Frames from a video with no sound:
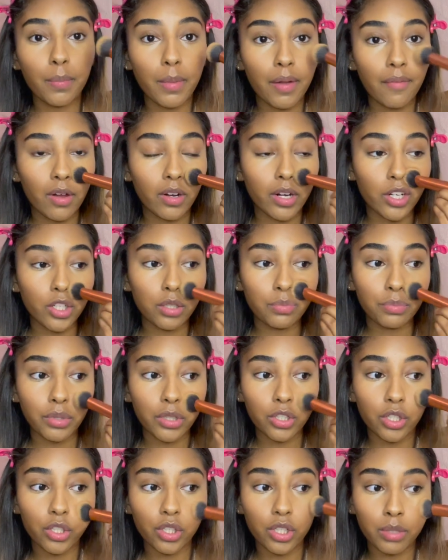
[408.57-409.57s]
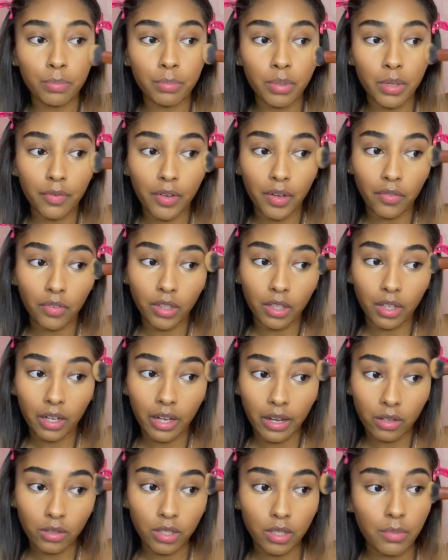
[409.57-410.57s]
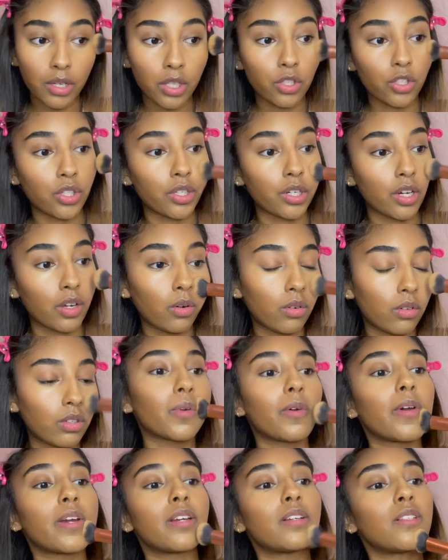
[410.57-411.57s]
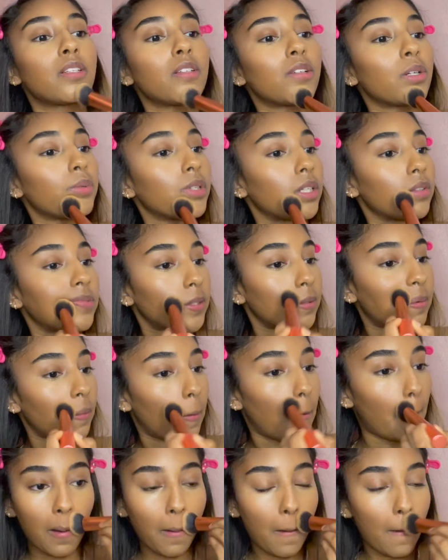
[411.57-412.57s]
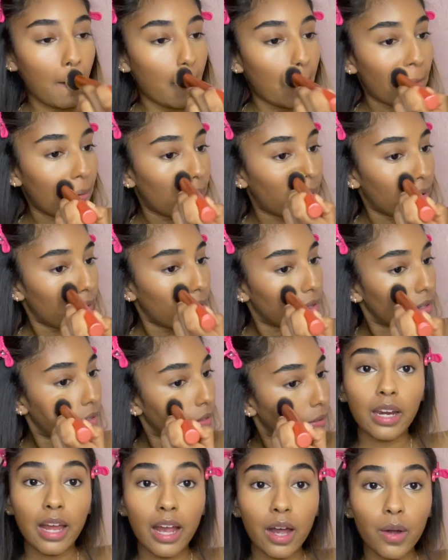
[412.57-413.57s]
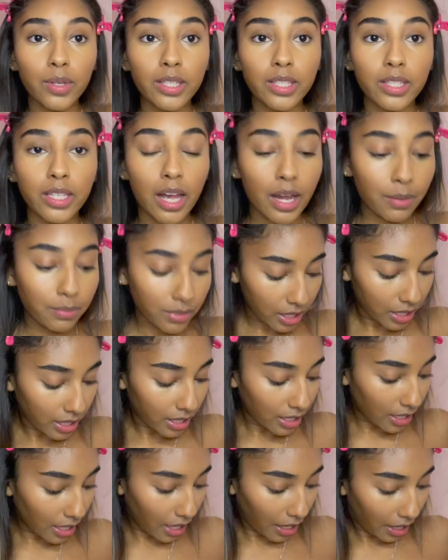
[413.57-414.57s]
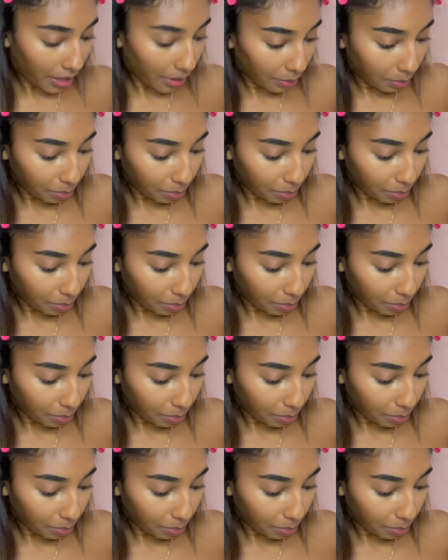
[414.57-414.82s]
Foundation brush and just buff everything out to make sure I don't look crazy or whatever. Now it's time to set.